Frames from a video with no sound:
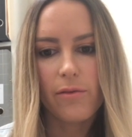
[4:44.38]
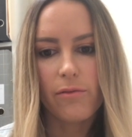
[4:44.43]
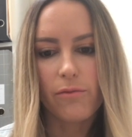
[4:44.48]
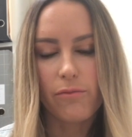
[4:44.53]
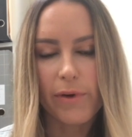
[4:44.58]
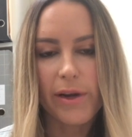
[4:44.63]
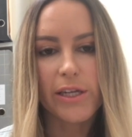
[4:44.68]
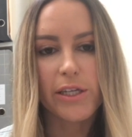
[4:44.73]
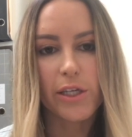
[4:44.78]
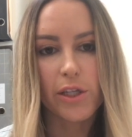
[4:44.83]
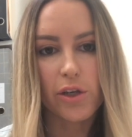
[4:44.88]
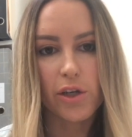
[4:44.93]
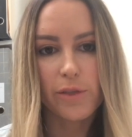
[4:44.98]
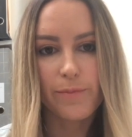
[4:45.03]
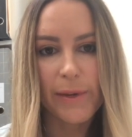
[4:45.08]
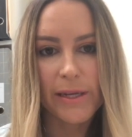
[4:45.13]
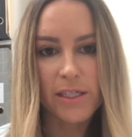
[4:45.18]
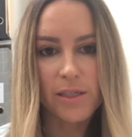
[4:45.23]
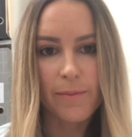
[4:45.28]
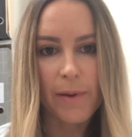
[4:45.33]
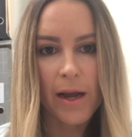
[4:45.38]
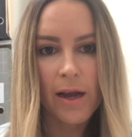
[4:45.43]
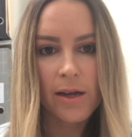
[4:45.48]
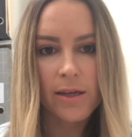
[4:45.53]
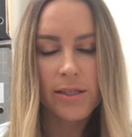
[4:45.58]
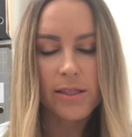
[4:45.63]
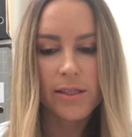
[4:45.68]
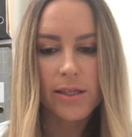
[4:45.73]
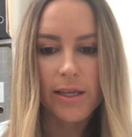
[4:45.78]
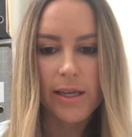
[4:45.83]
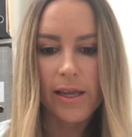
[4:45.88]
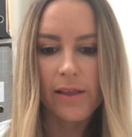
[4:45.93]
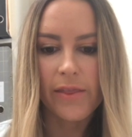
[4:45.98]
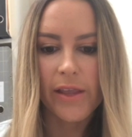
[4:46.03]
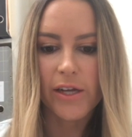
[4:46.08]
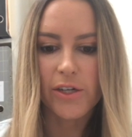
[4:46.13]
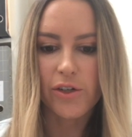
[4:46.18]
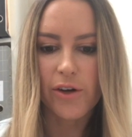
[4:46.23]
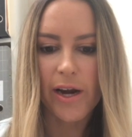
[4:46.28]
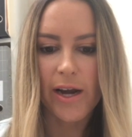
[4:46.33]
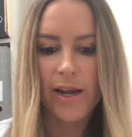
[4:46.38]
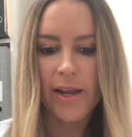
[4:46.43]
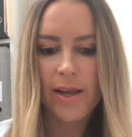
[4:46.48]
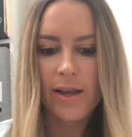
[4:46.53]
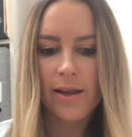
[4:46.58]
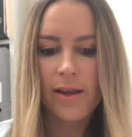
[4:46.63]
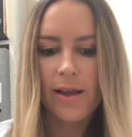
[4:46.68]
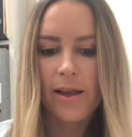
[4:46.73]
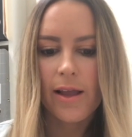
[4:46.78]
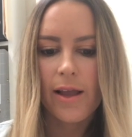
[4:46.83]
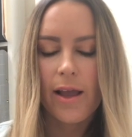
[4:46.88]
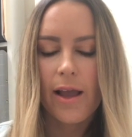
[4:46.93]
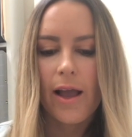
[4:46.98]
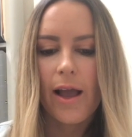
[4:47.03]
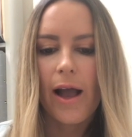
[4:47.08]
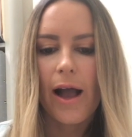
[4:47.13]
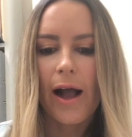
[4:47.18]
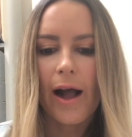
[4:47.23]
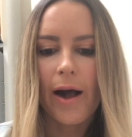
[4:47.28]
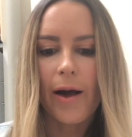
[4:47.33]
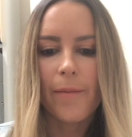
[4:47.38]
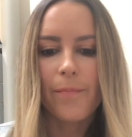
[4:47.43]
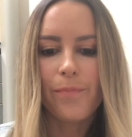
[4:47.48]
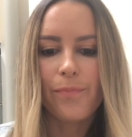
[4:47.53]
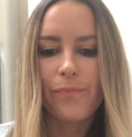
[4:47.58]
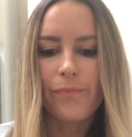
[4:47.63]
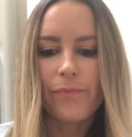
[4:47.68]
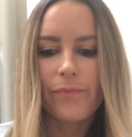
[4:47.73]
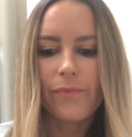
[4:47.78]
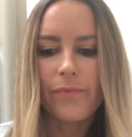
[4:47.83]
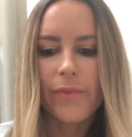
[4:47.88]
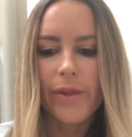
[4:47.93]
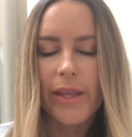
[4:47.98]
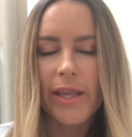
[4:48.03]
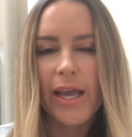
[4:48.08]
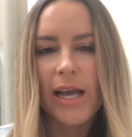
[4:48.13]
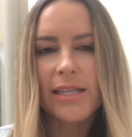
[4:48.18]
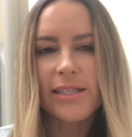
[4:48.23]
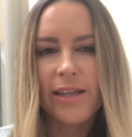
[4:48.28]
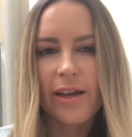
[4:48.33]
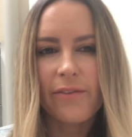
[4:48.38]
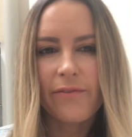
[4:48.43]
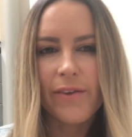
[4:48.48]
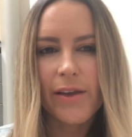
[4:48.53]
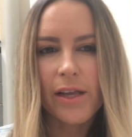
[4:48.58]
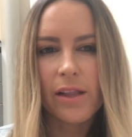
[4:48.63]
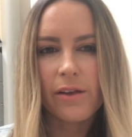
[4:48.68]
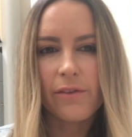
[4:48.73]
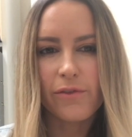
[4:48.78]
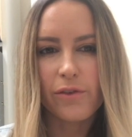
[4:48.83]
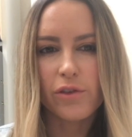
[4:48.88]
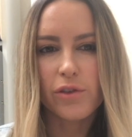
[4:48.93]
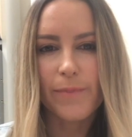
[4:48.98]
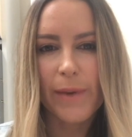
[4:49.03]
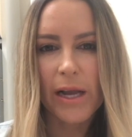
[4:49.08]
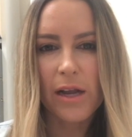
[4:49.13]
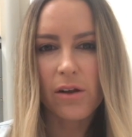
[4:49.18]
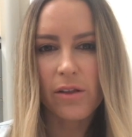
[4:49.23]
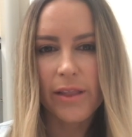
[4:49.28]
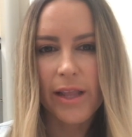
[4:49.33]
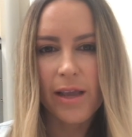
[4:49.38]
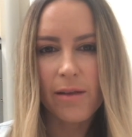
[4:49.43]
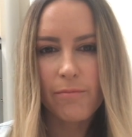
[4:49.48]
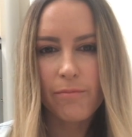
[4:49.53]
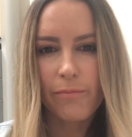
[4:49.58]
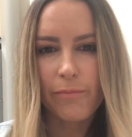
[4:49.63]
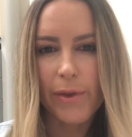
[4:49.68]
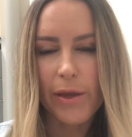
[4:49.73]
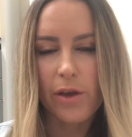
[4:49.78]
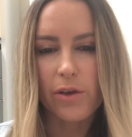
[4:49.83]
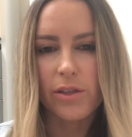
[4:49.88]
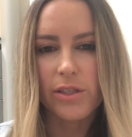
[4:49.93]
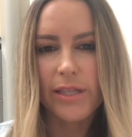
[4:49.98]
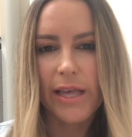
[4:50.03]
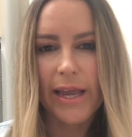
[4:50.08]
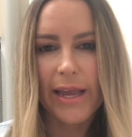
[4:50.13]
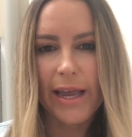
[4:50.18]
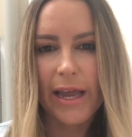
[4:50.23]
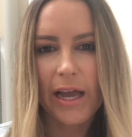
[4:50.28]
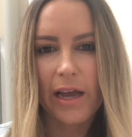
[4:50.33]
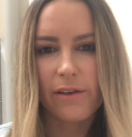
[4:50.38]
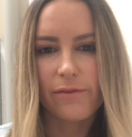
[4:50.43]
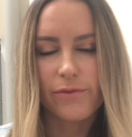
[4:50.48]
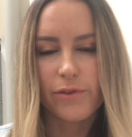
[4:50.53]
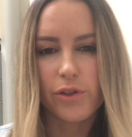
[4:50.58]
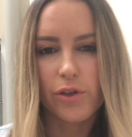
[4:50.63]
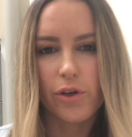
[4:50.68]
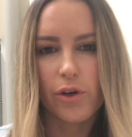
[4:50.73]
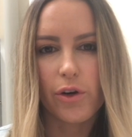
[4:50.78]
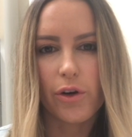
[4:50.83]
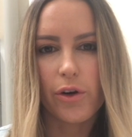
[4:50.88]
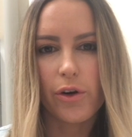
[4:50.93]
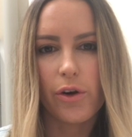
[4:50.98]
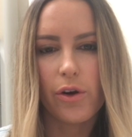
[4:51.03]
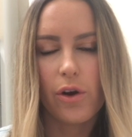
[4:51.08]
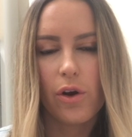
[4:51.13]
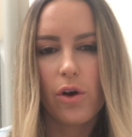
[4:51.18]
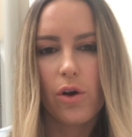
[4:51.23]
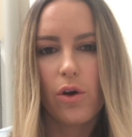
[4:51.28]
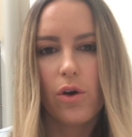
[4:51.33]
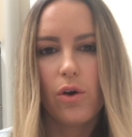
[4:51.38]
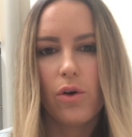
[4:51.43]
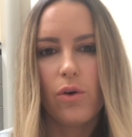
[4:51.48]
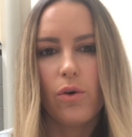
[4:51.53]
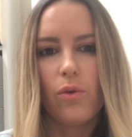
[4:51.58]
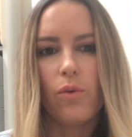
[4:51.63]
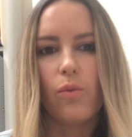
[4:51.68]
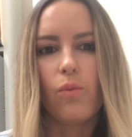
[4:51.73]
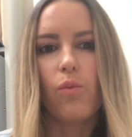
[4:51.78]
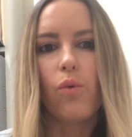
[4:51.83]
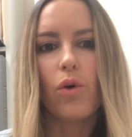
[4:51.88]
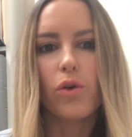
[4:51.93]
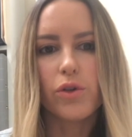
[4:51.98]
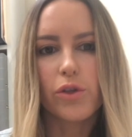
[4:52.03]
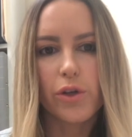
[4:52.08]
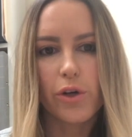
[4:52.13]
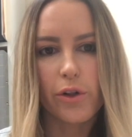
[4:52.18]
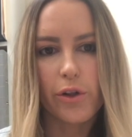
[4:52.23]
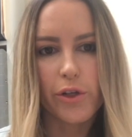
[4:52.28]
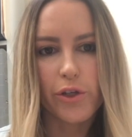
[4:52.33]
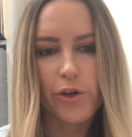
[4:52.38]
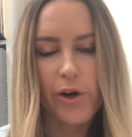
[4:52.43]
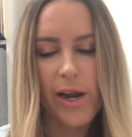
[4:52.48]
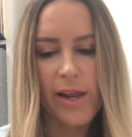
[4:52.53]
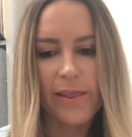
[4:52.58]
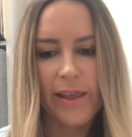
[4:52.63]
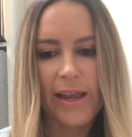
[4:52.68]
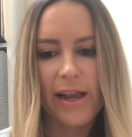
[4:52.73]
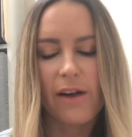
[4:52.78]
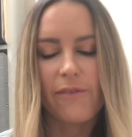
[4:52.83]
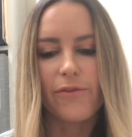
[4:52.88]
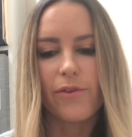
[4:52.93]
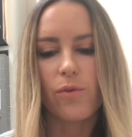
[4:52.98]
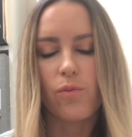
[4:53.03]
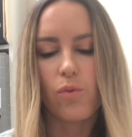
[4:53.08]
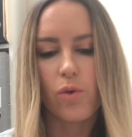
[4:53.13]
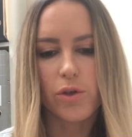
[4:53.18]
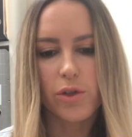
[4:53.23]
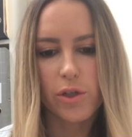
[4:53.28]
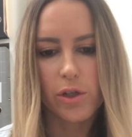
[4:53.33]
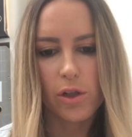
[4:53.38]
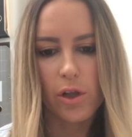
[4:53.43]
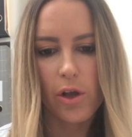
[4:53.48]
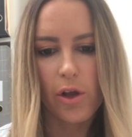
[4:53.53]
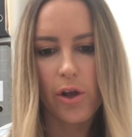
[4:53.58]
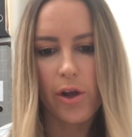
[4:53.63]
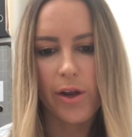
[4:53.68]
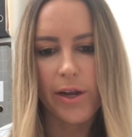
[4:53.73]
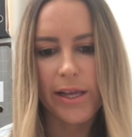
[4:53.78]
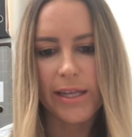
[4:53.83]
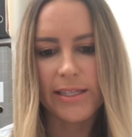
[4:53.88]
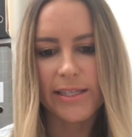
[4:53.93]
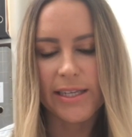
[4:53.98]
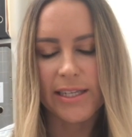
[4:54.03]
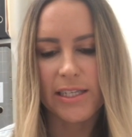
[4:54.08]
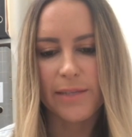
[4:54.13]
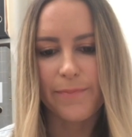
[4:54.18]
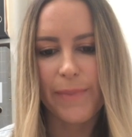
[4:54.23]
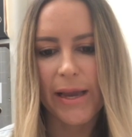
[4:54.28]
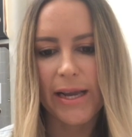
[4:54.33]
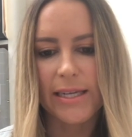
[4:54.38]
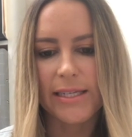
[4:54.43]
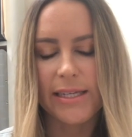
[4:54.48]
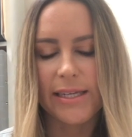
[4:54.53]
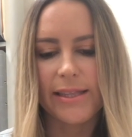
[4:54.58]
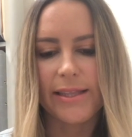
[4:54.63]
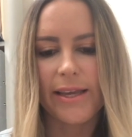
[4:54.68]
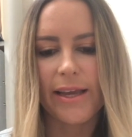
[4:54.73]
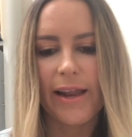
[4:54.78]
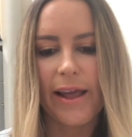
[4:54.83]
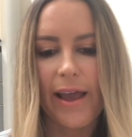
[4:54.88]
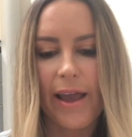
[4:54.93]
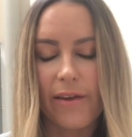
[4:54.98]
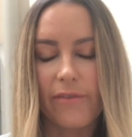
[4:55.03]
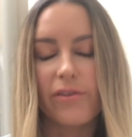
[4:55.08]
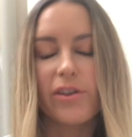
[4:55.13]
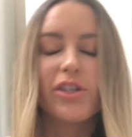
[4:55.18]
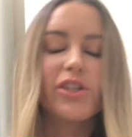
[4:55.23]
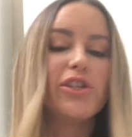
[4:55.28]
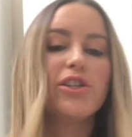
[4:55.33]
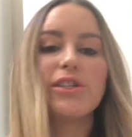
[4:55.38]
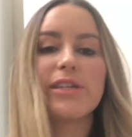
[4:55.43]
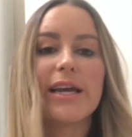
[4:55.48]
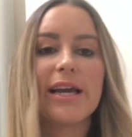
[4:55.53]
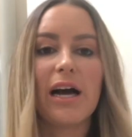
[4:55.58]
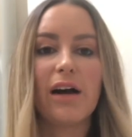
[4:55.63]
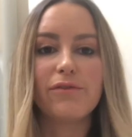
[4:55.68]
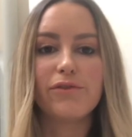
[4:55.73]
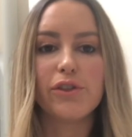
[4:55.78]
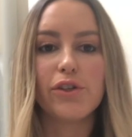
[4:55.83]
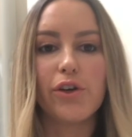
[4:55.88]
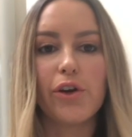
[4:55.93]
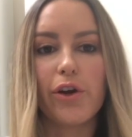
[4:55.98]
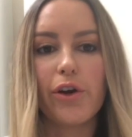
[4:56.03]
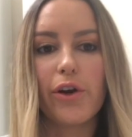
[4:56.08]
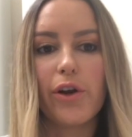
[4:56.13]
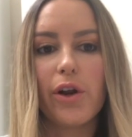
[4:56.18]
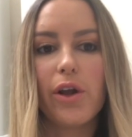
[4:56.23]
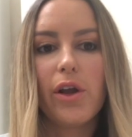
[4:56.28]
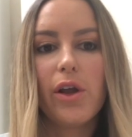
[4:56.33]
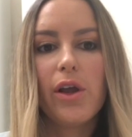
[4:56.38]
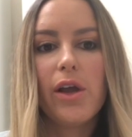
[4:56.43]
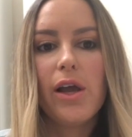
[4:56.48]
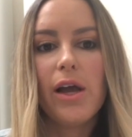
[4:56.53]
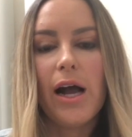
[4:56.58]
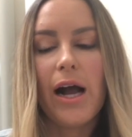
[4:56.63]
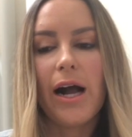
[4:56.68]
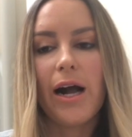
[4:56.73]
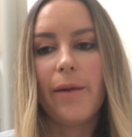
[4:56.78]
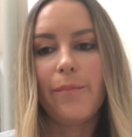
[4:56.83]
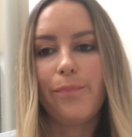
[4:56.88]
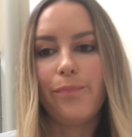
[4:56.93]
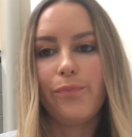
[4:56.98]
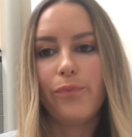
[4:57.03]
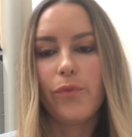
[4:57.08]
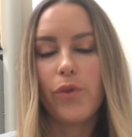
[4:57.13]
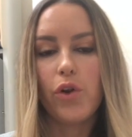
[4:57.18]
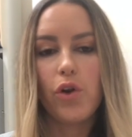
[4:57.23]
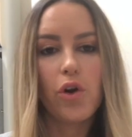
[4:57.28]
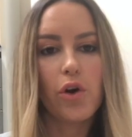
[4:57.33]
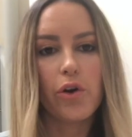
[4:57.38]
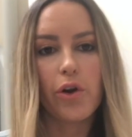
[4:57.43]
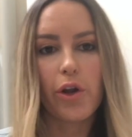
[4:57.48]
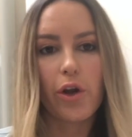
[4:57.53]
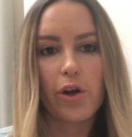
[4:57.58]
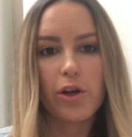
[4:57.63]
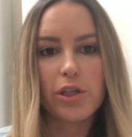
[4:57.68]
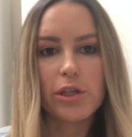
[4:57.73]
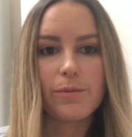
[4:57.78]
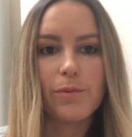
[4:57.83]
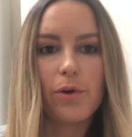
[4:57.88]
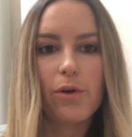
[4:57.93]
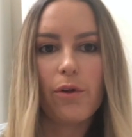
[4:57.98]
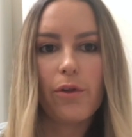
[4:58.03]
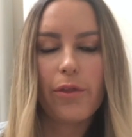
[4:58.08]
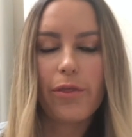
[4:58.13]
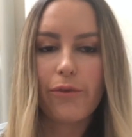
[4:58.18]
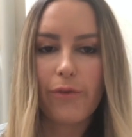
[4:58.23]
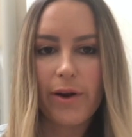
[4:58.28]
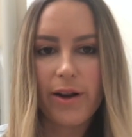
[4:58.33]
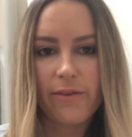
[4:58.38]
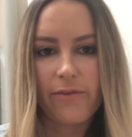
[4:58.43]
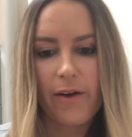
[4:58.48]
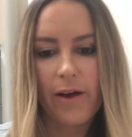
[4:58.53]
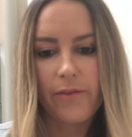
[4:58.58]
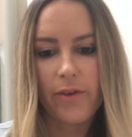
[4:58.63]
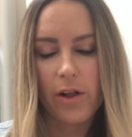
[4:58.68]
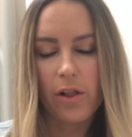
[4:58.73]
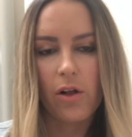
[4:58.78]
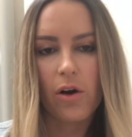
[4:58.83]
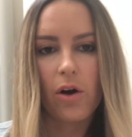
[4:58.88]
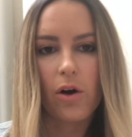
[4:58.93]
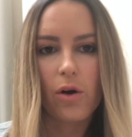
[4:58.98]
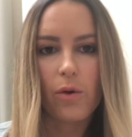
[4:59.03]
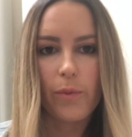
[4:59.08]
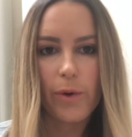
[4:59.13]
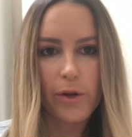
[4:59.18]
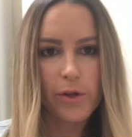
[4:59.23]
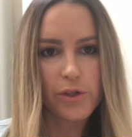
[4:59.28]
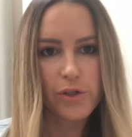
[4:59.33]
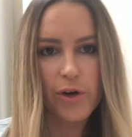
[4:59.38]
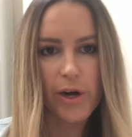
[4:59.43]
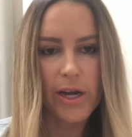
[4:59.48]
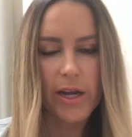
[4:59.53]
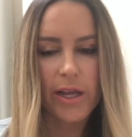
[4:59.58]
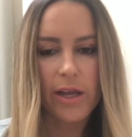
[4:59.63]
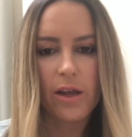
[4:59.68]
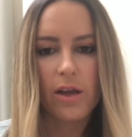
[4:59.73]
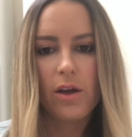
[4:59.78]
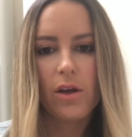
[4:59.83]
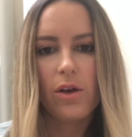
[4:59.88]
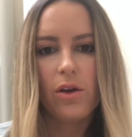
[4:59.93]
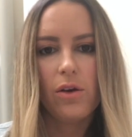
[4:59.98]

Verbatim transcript: reaching those benchmarks in their training. Um, yes, I feel it falls back on them because they have to want to the train, they have to want to learn. It's expected that every Tuesday afternoon, um, non negotiable, three to five o'clock, we do training.